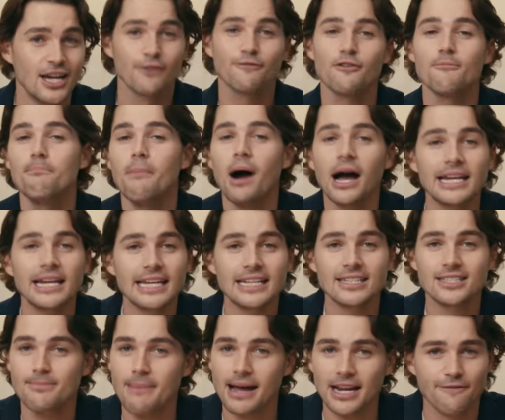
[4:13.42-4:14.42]
from mining
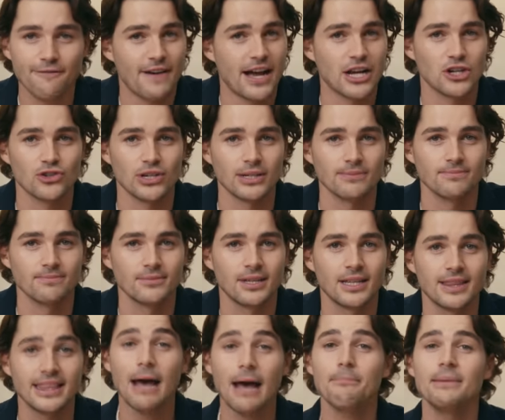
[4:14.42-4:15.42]
to manufacturing.
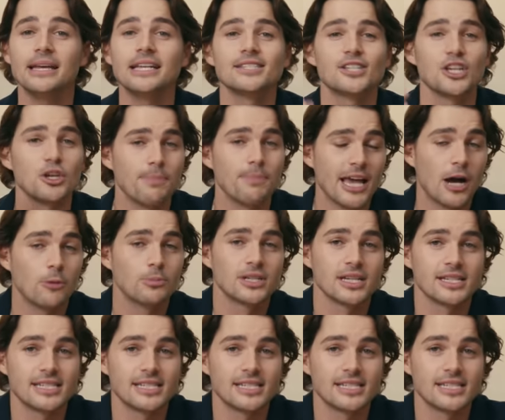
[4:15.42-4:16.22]
That means that you'll be able to